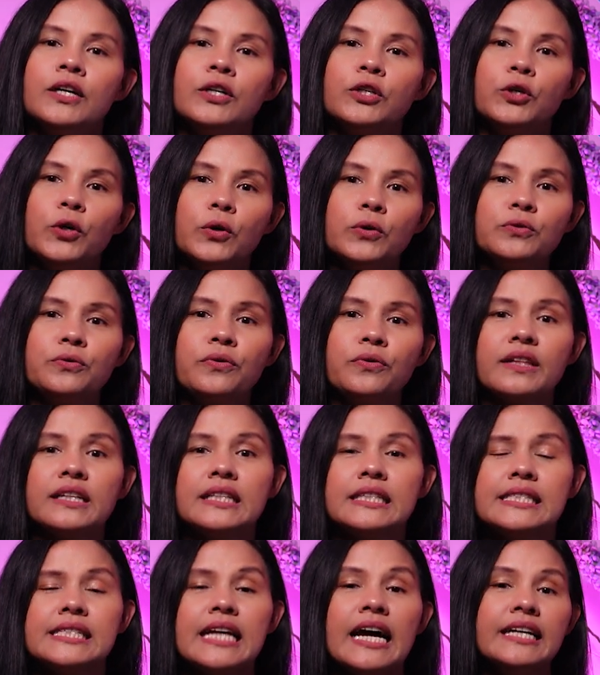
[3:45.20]
Go to the
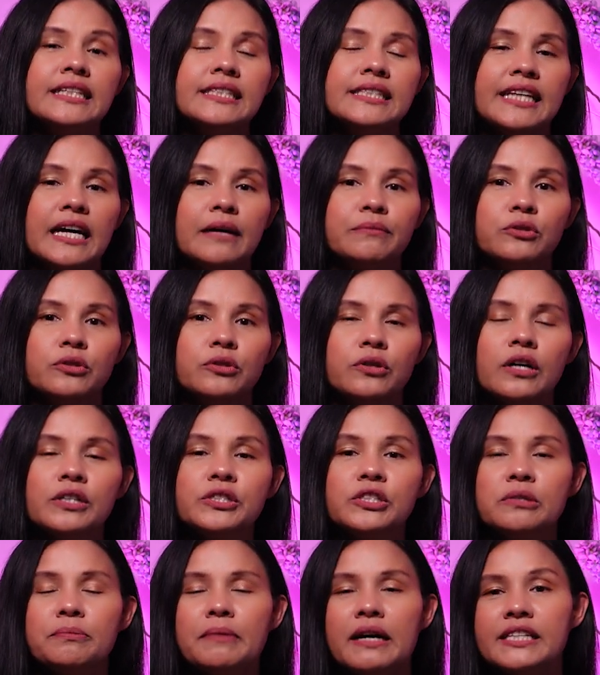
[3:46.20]
Design tab to
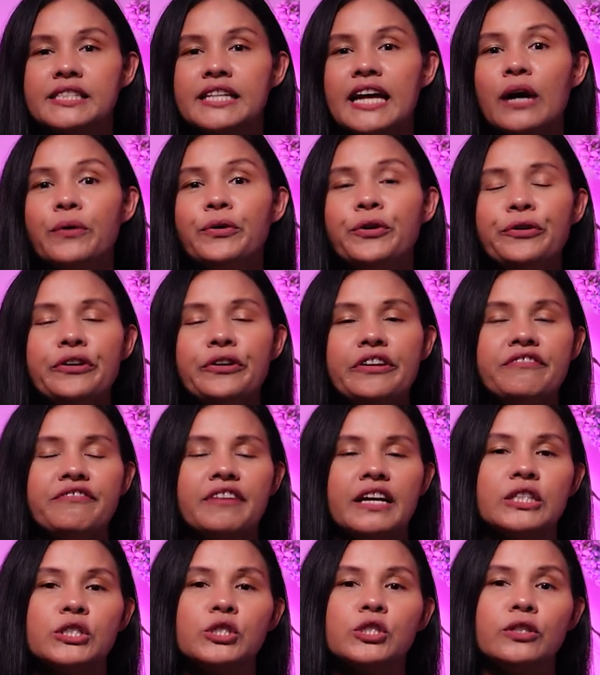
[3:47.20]
customize how your
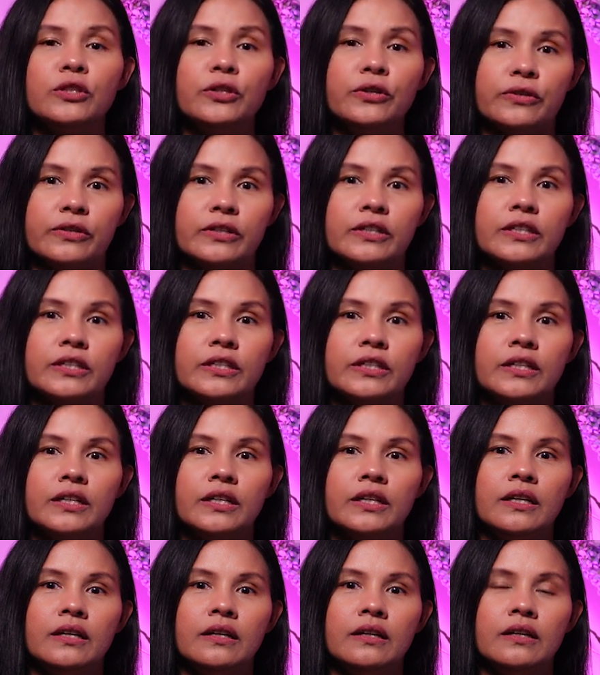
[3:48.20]
events look.
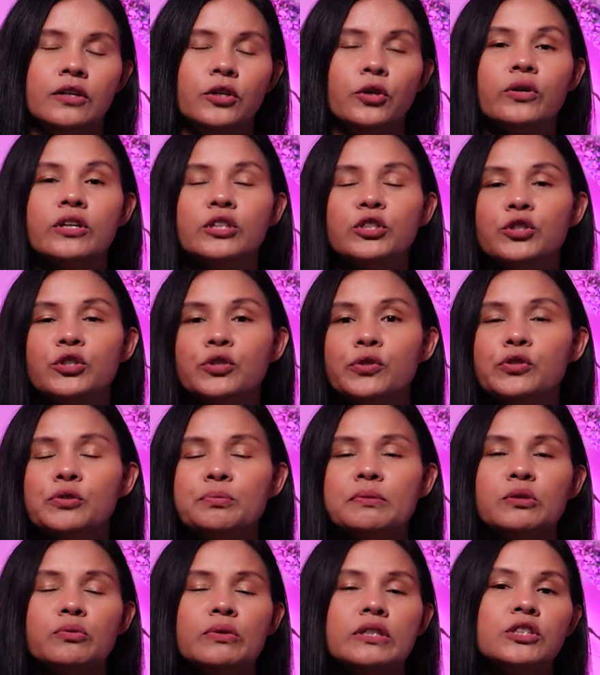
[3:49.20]
You can choose
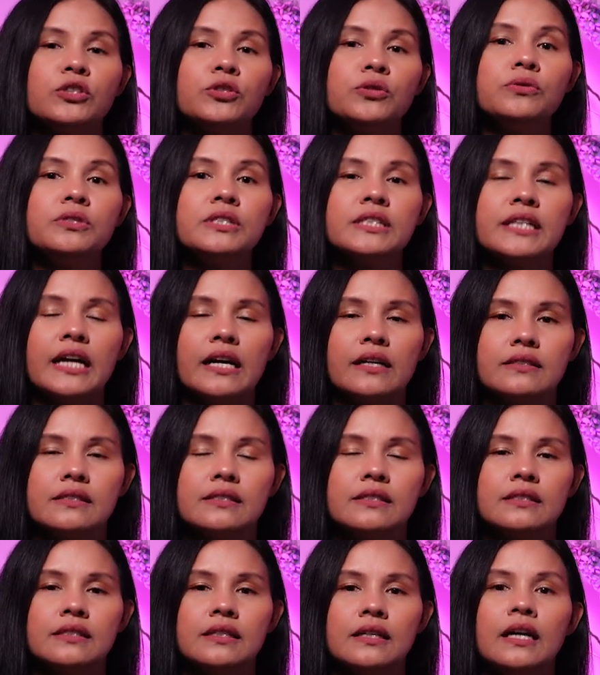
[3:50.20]
between 2
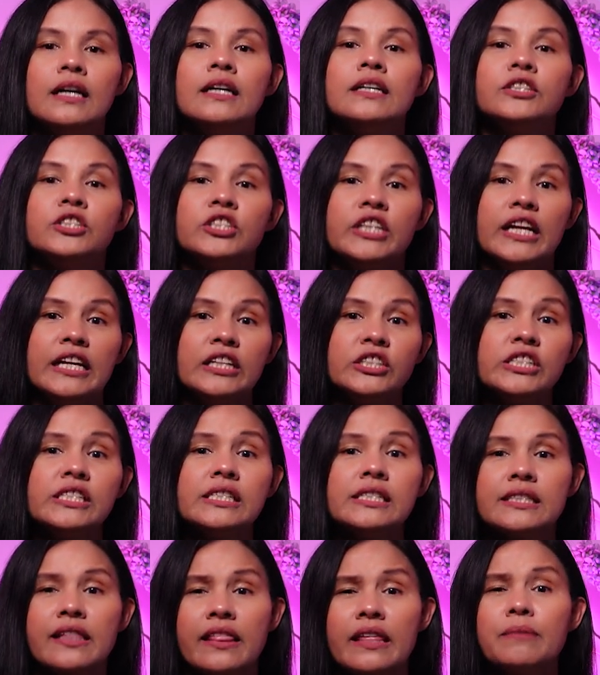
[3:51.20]
styles, change
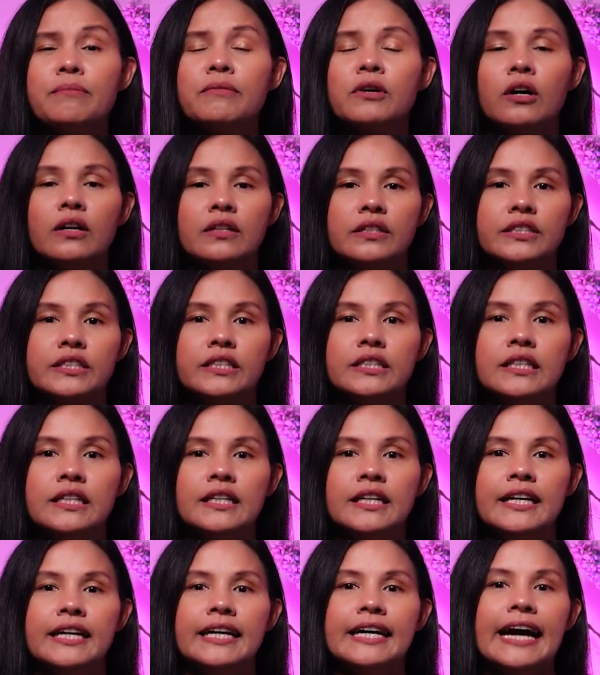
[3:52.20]
its theme color,
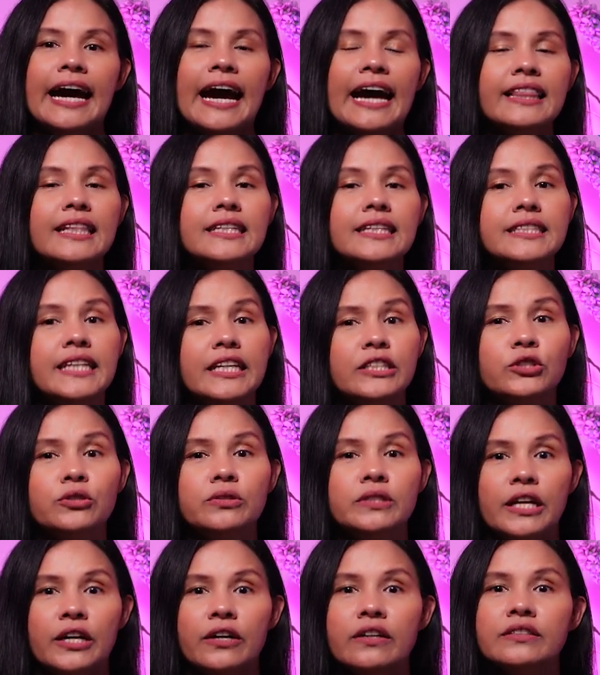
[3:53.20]
add the date
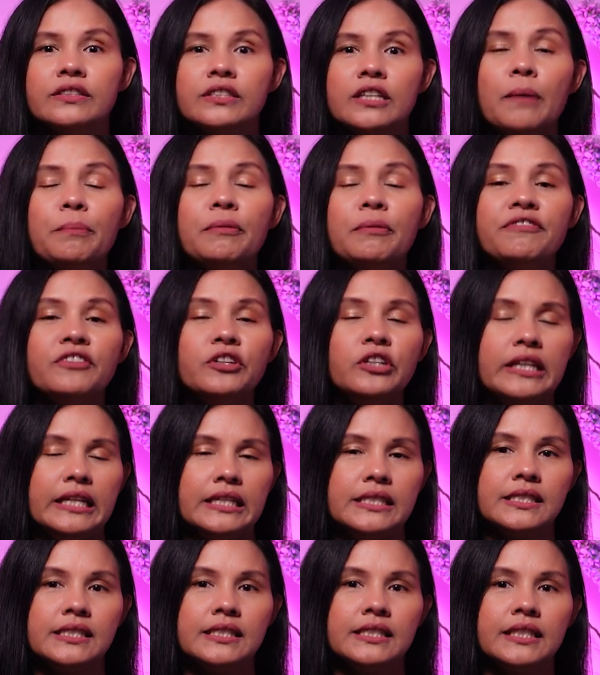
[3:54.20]
today on top of your
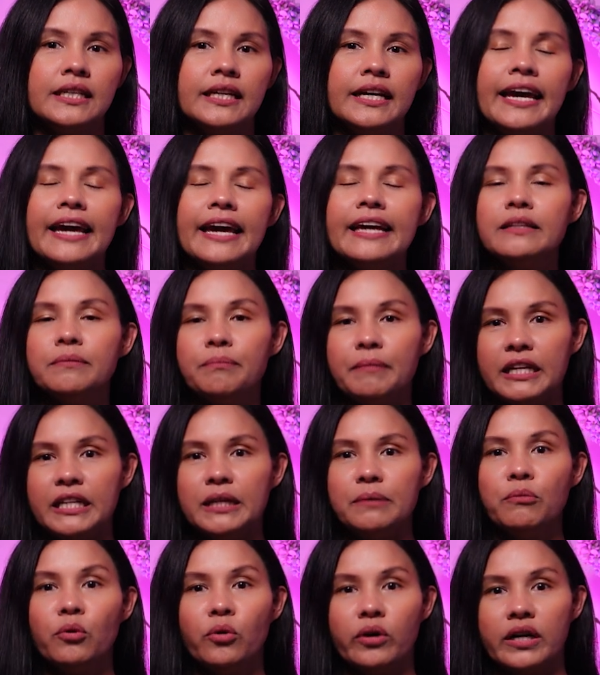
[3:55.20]
list, and many
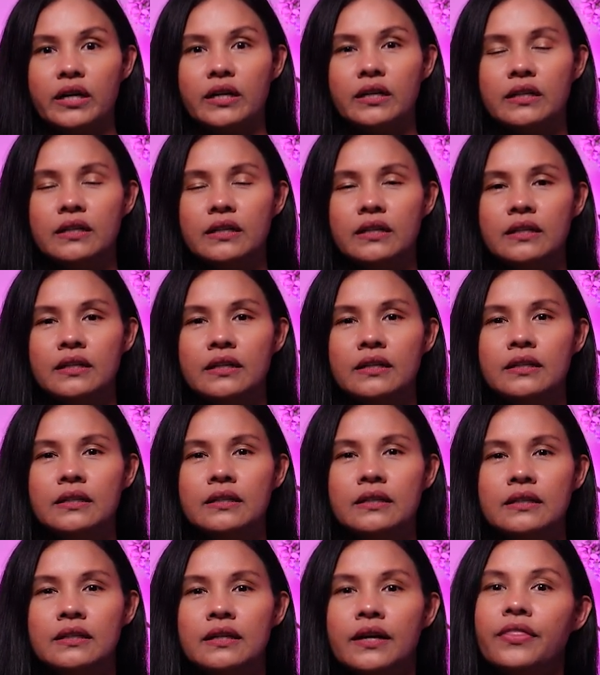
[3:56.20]
more.
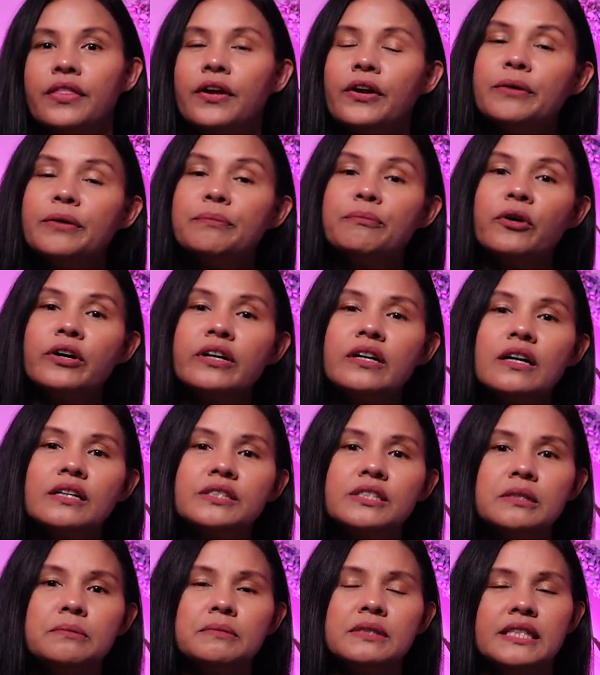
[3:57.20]
There are more
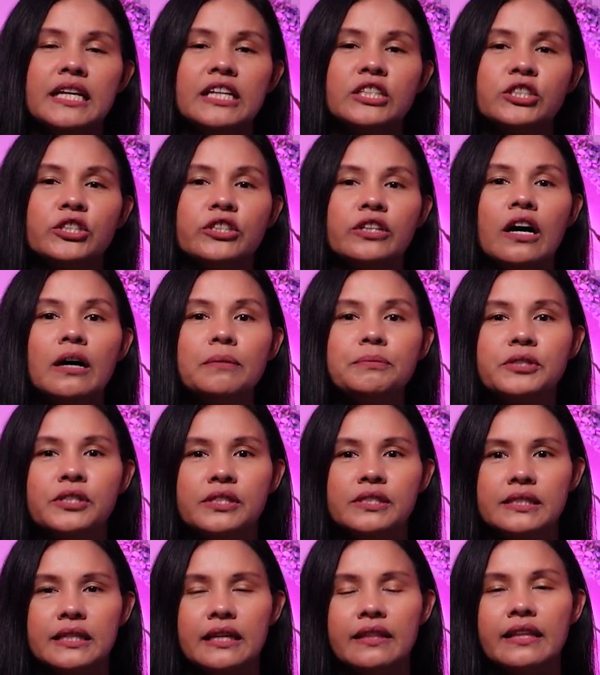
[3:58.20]
customization
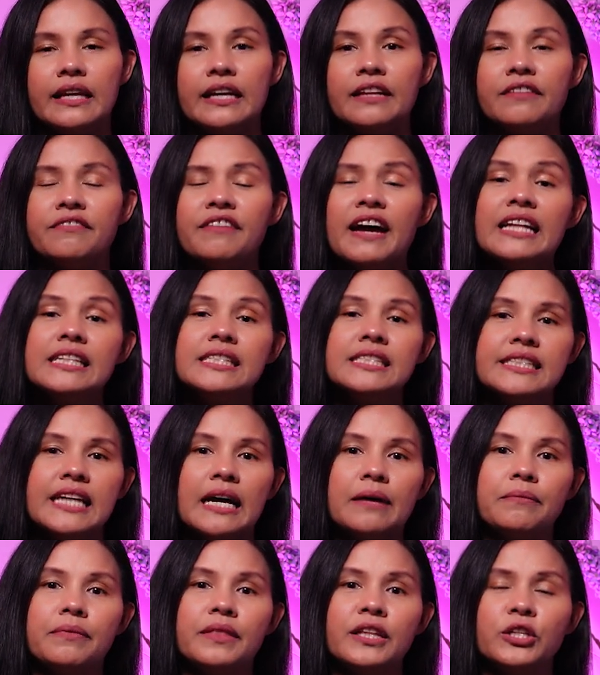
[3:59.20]
options in the Advanced
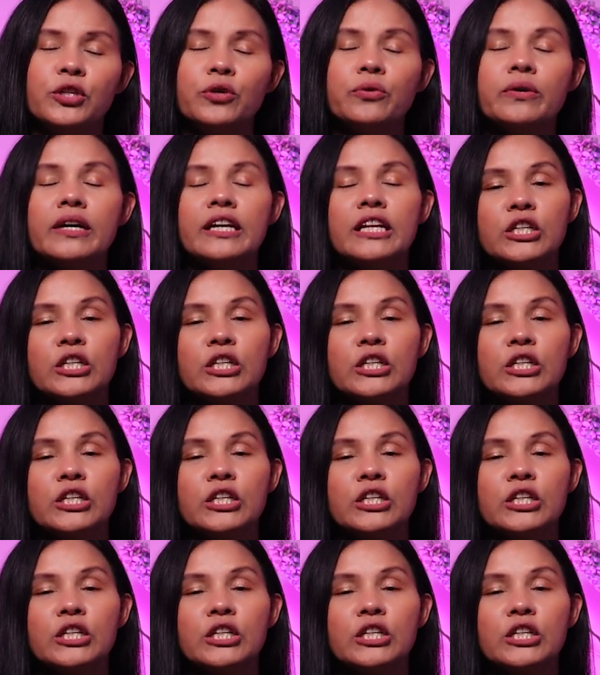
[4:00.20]
tab that you can